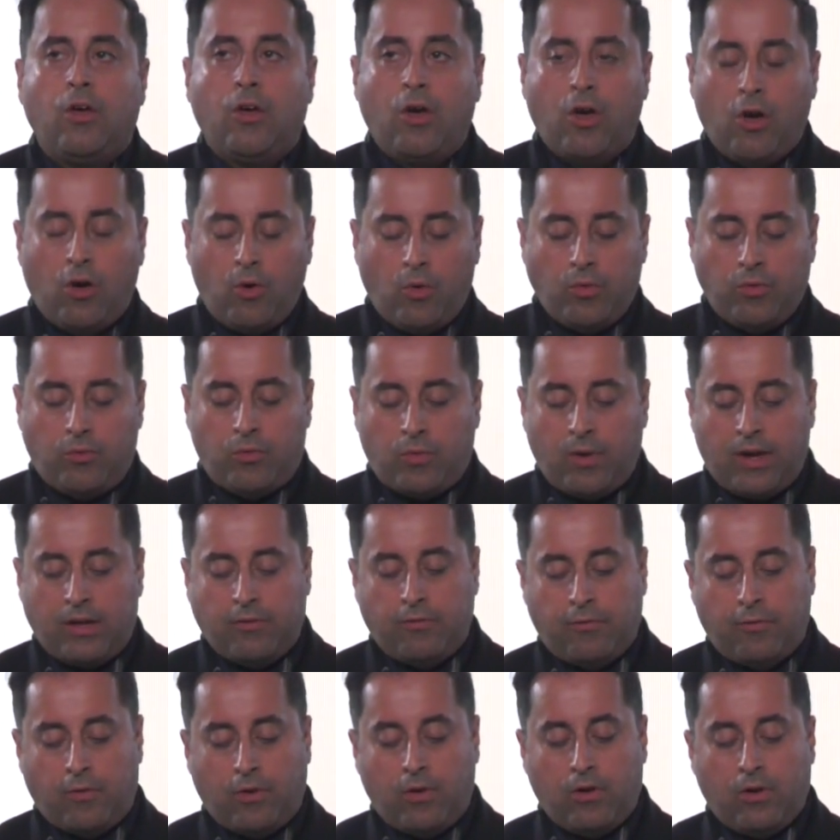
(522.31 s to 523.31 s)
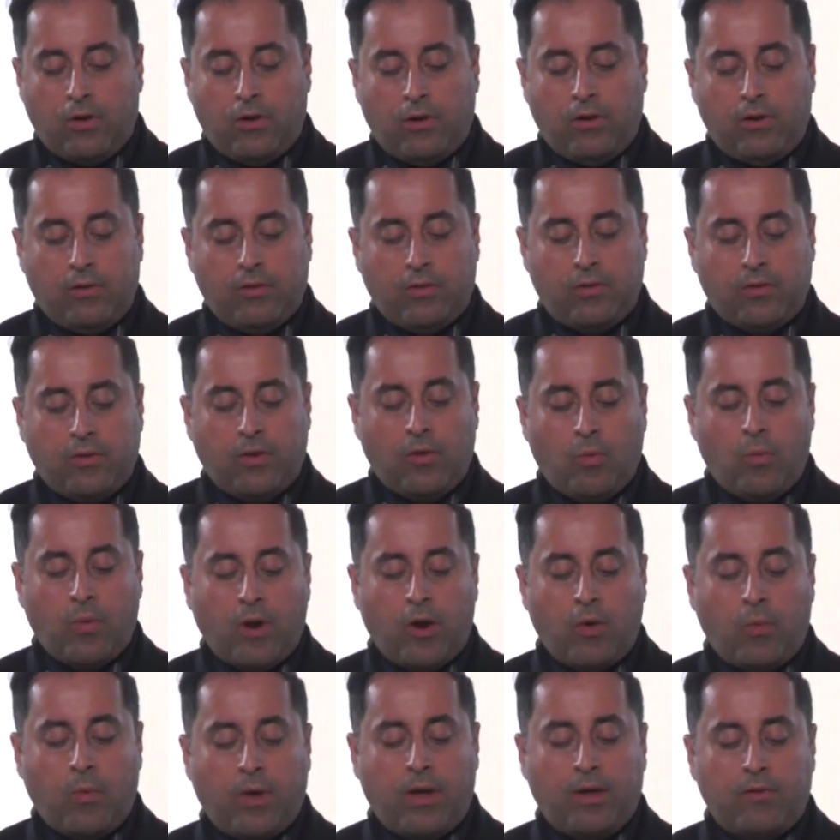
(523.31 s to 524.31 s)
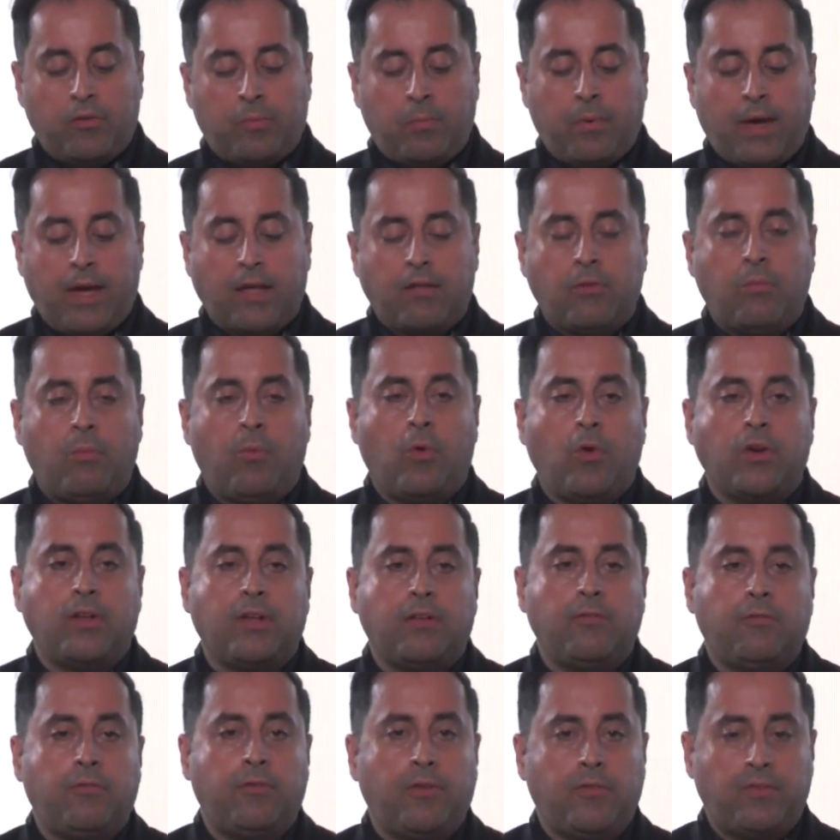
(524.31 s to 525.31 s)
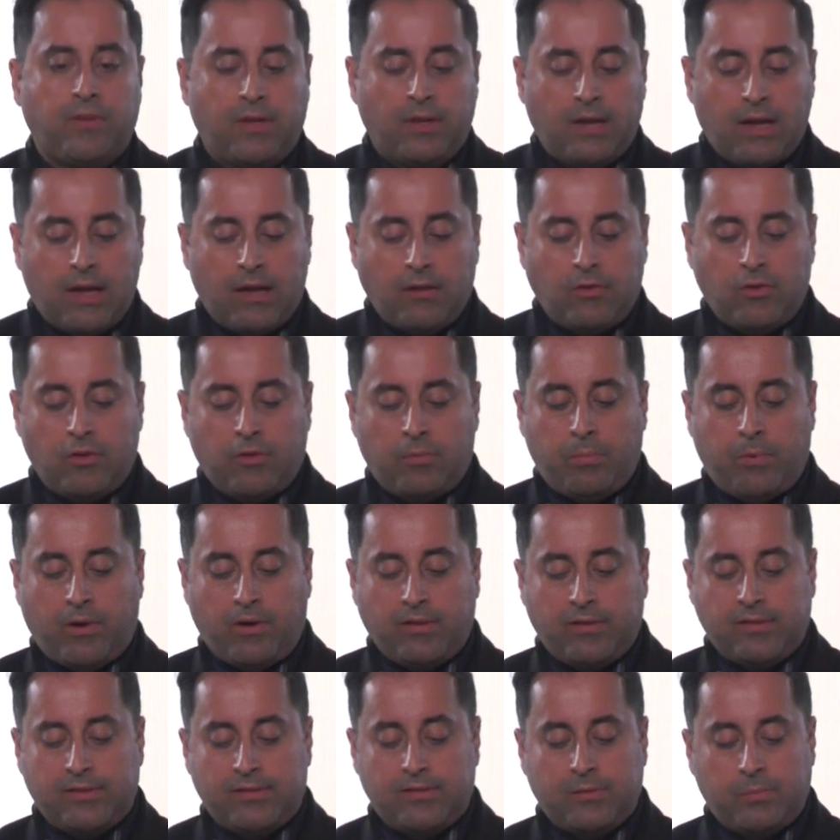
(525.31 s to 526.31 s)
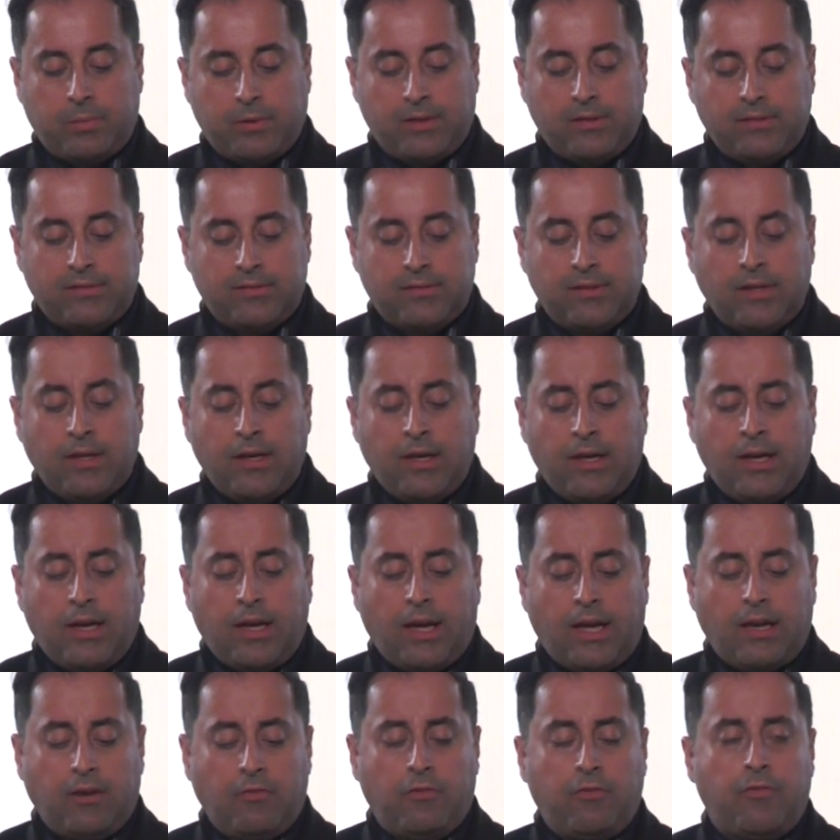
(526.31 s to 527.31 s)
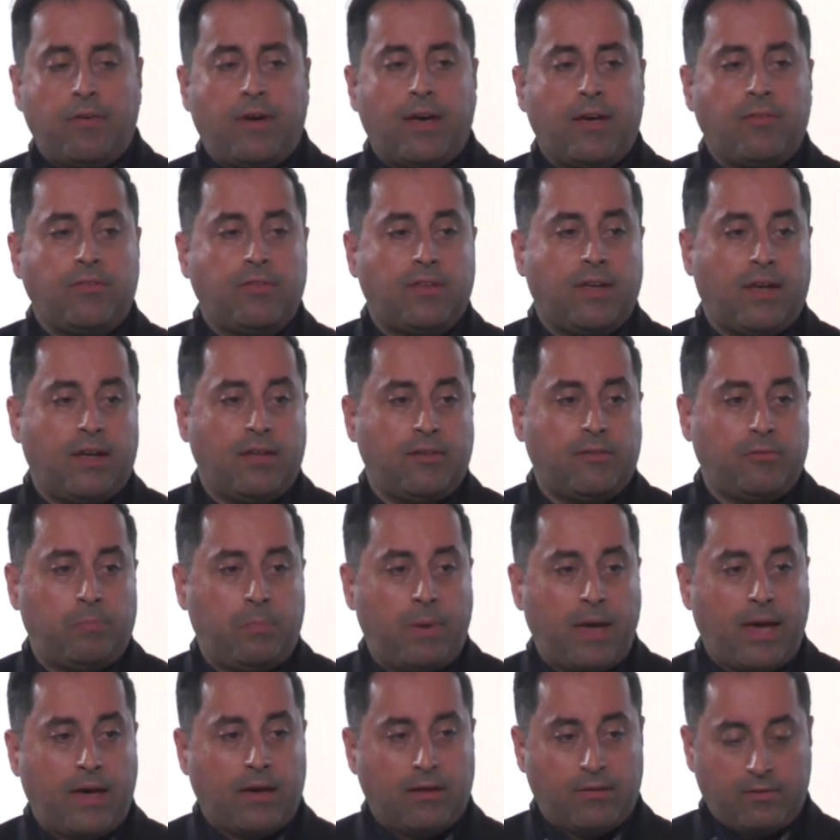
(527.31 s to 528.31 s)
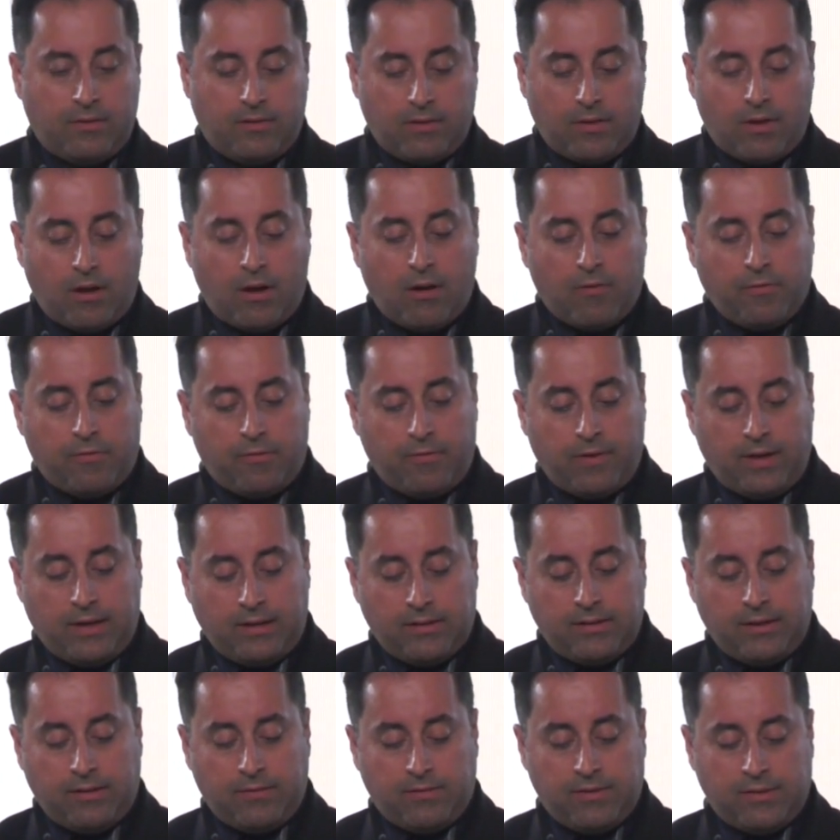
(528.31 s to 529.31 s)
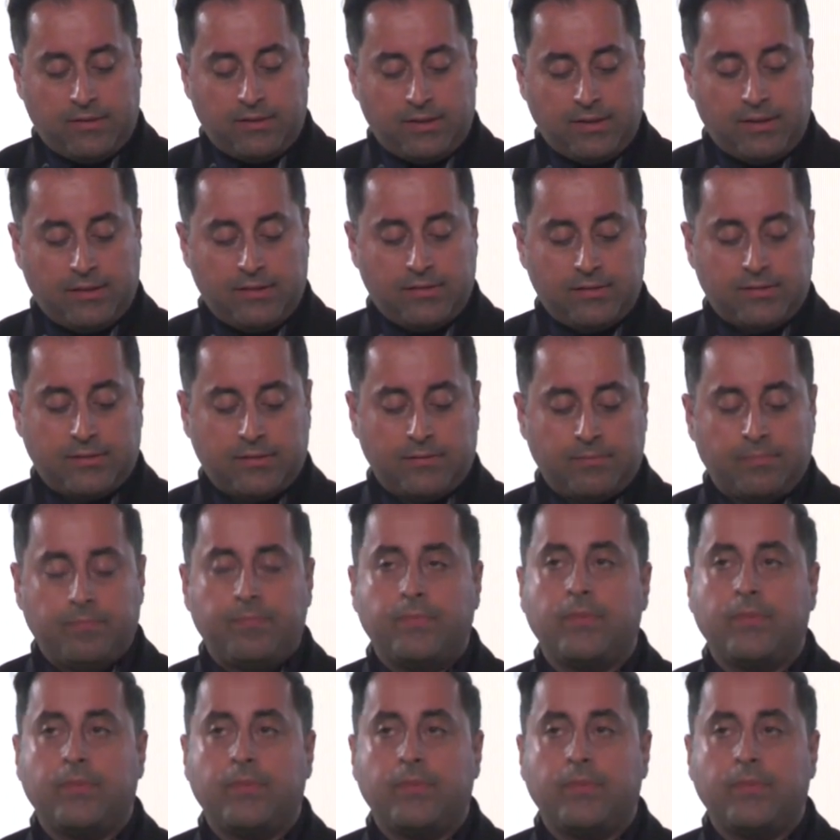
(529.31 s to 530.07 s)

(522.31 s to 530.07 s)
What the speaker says: Code Red for Earth, where we expect more than 1,500 participants in 5 days packed of activities.